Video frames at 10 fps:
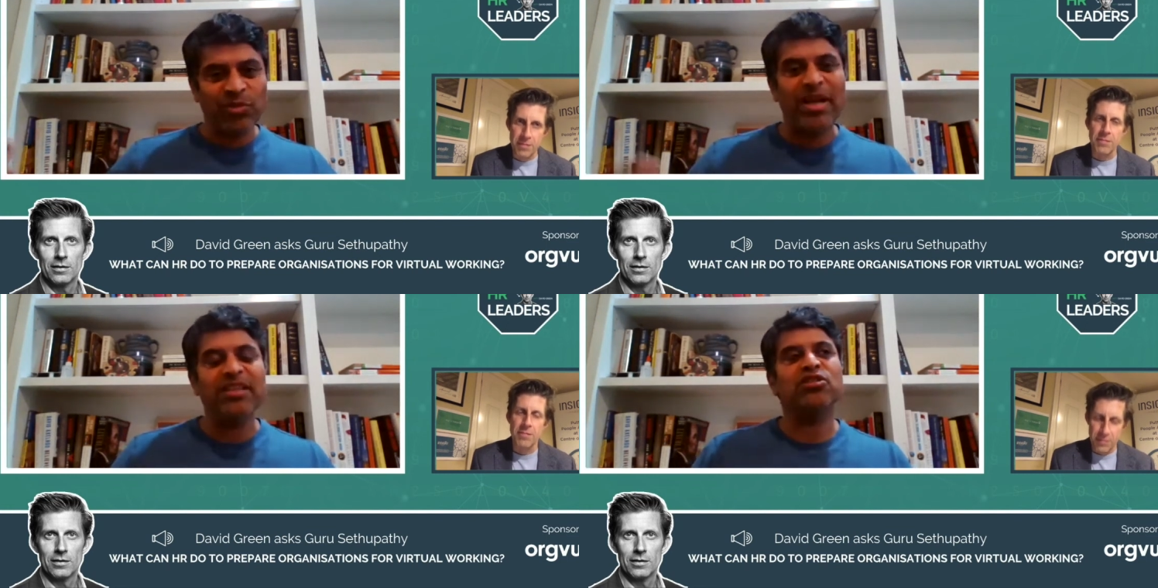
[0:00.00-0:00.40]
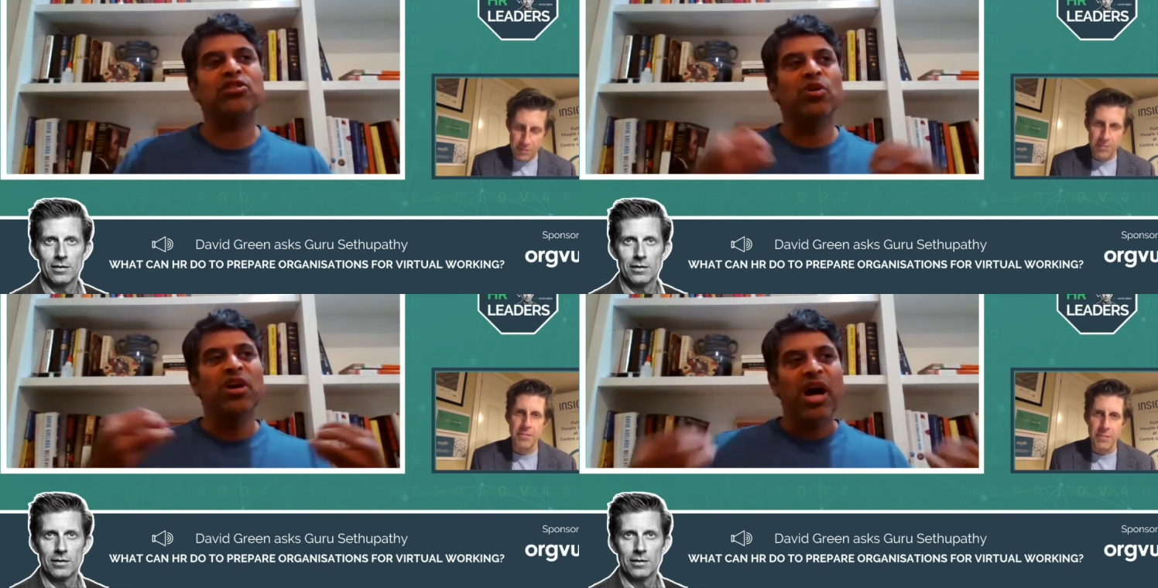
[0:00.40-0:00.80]
Speaker 1: right?
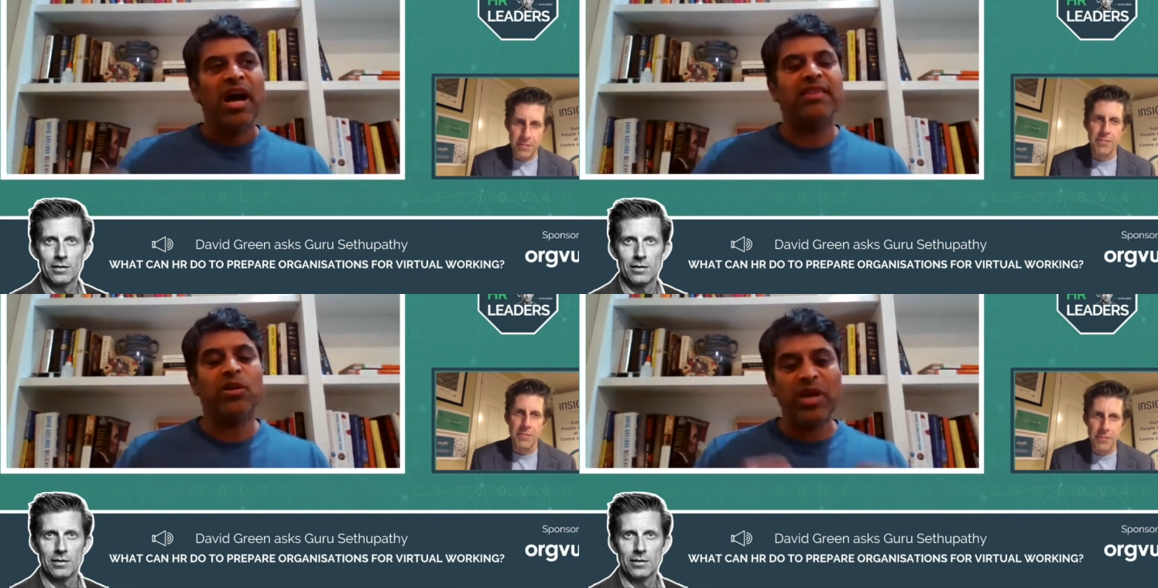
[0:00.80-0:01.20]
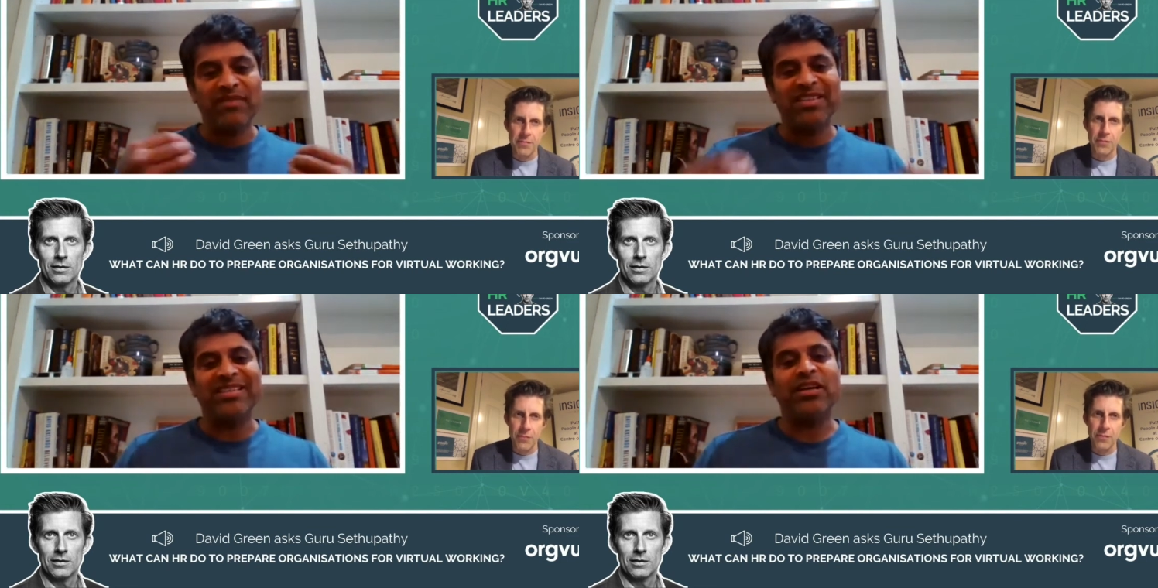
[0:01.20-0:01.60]
So I think we have
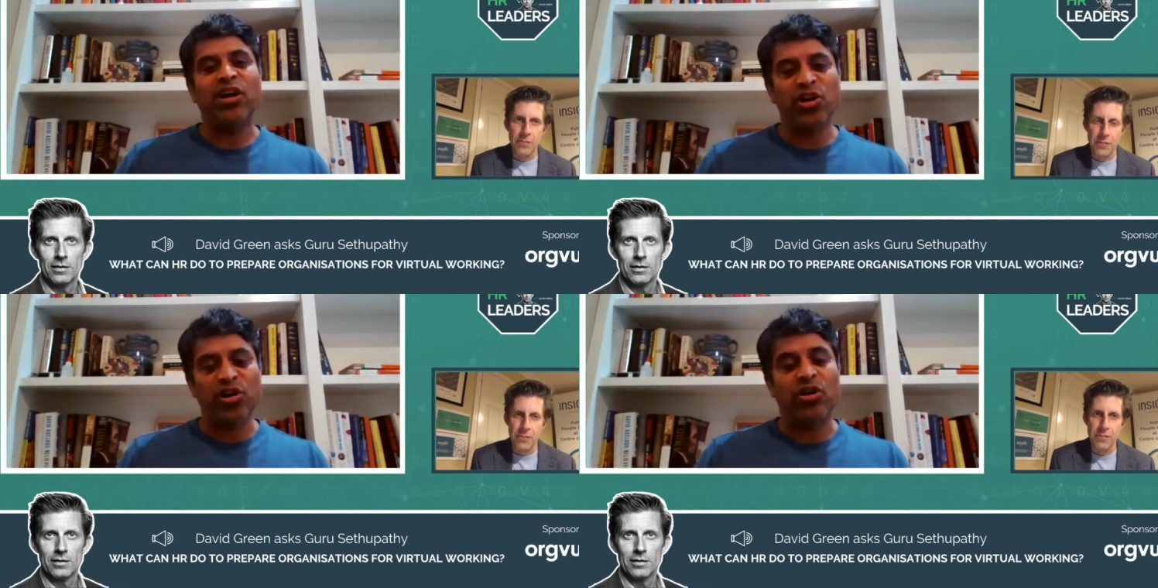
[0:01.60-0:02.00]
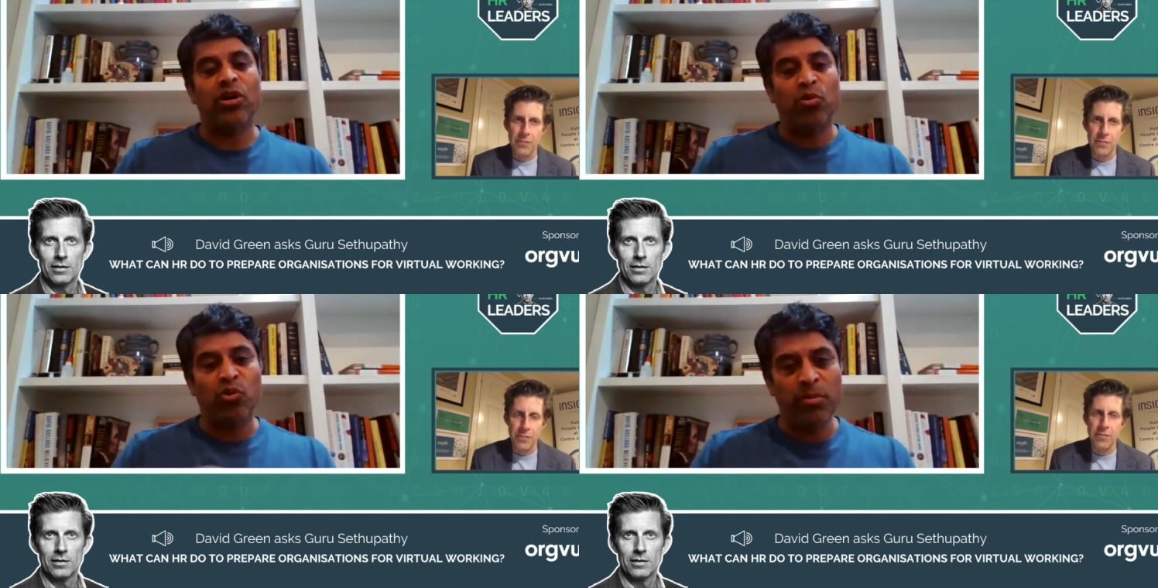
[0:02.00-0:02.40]
to dig under
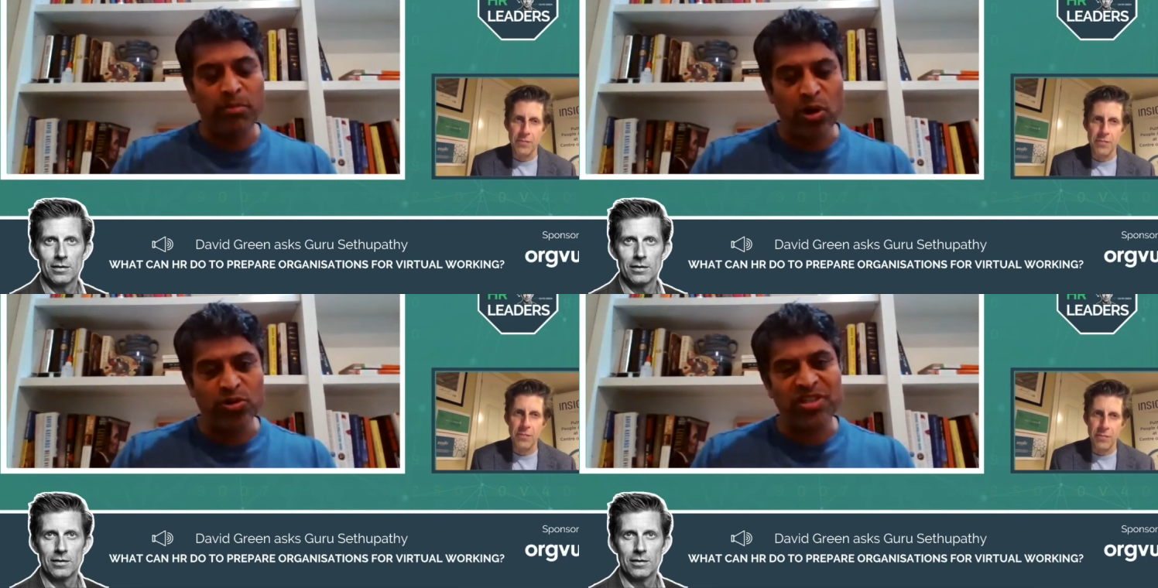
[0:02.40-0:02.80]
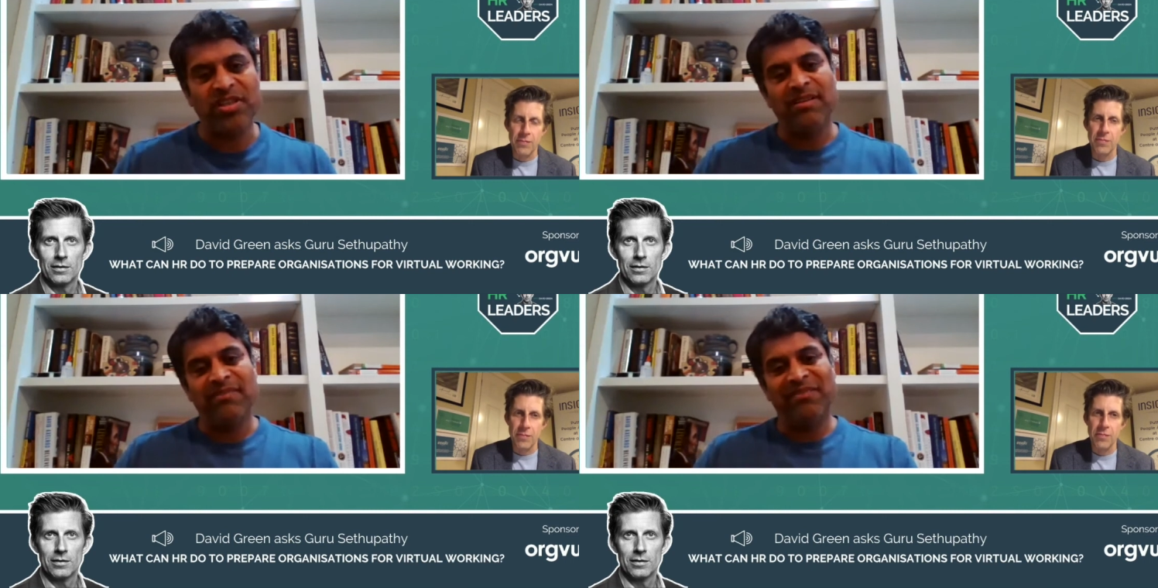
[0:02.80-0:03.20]
remote
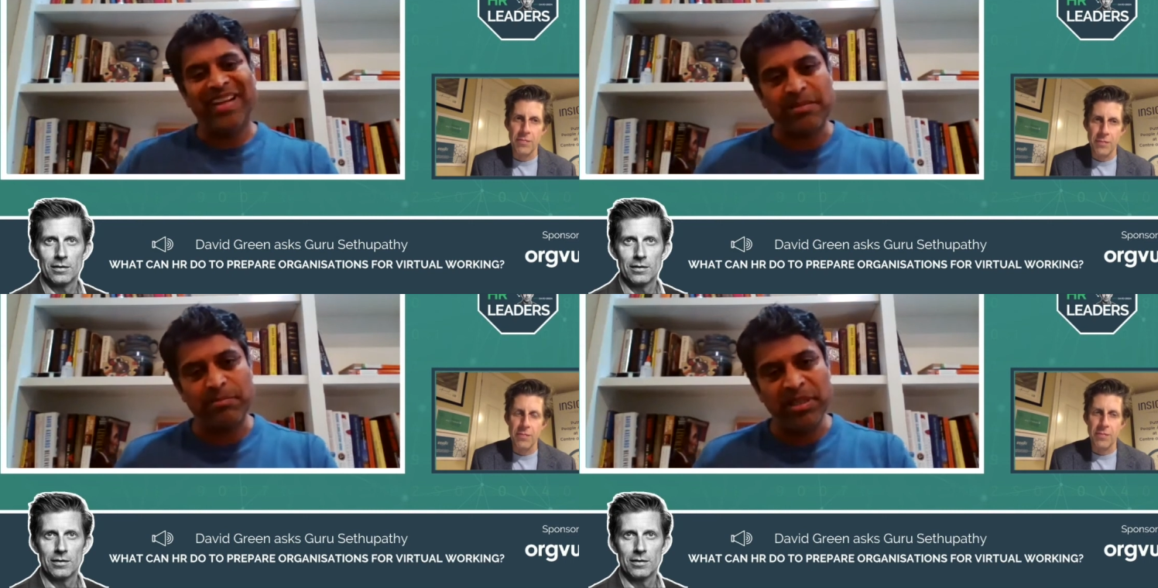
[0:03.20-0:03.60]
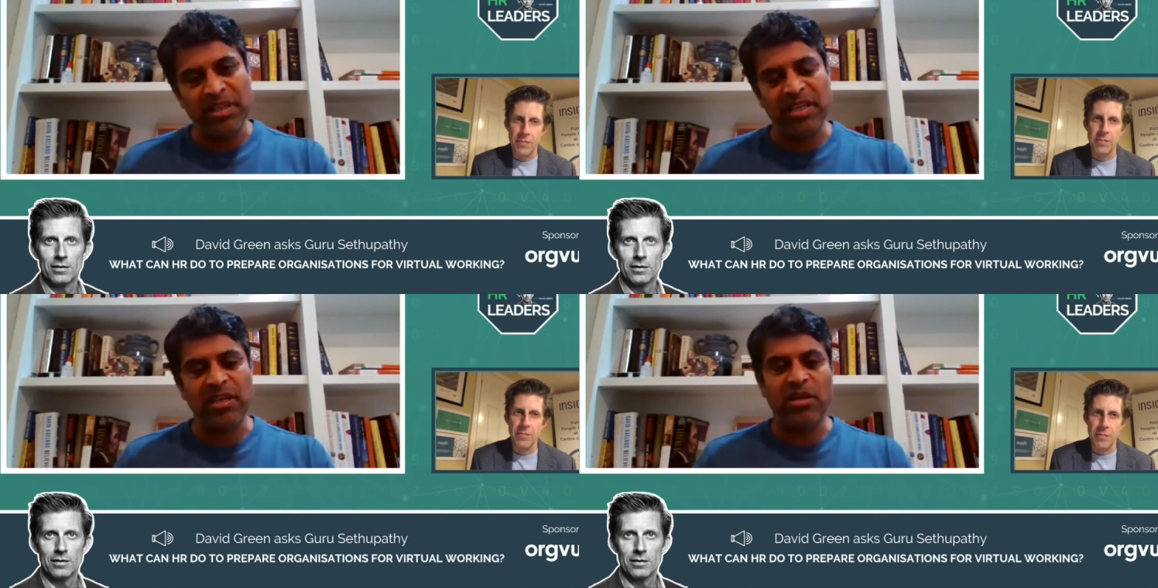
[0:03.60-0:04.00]

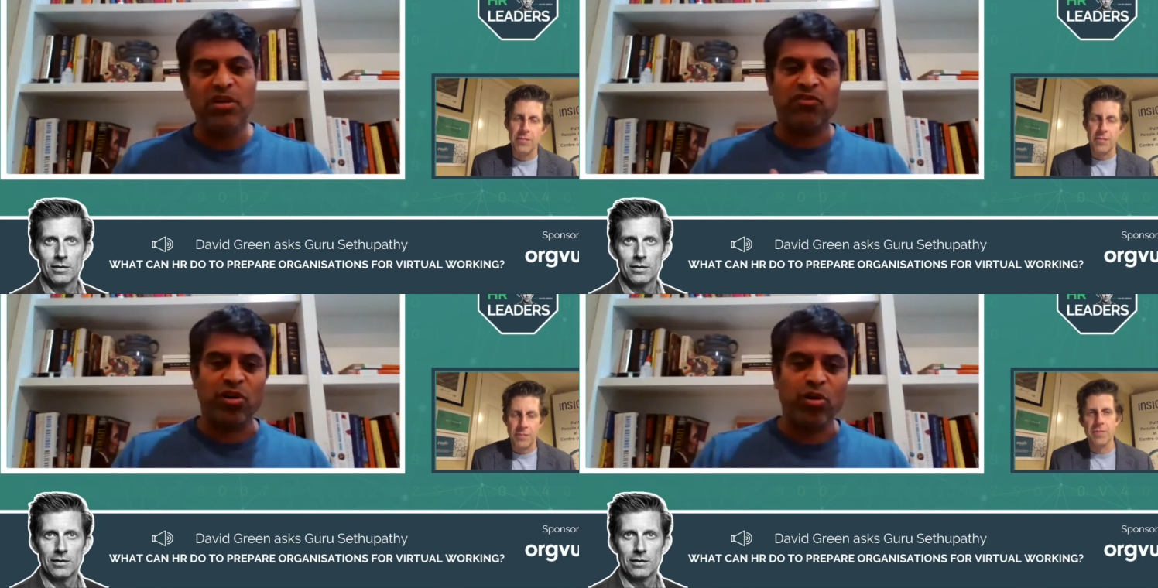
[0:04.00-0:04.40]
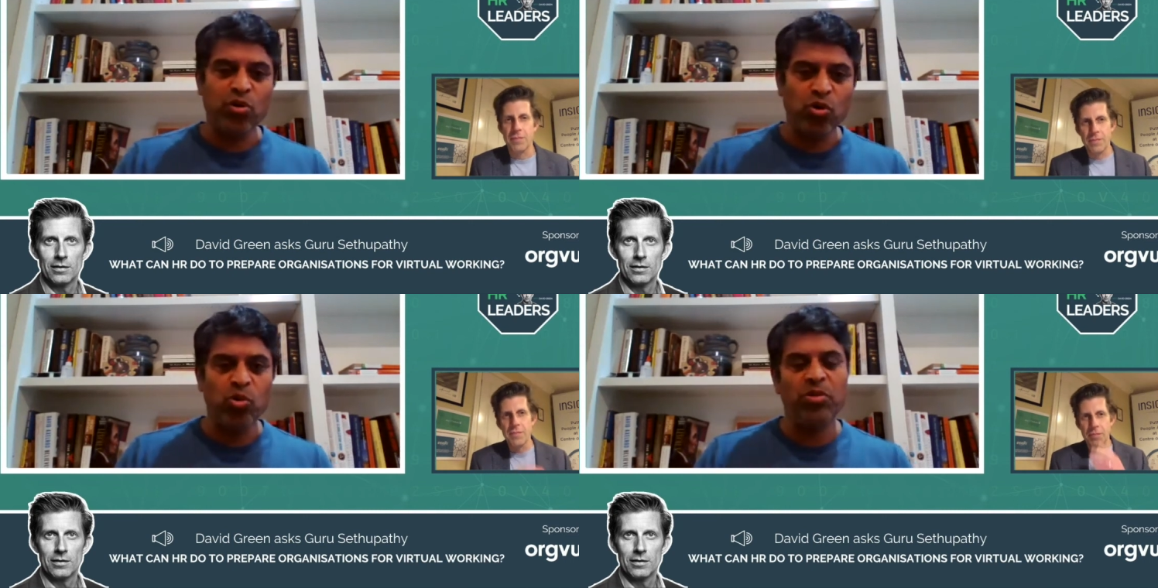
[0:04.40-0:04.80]
flexibility for
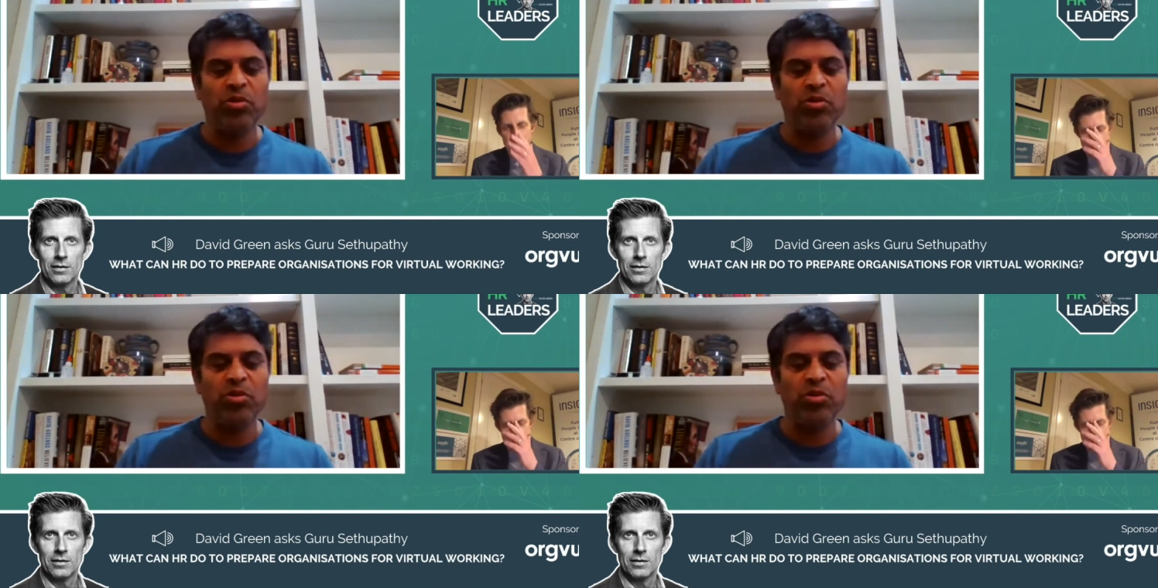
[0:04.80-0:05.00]
whom,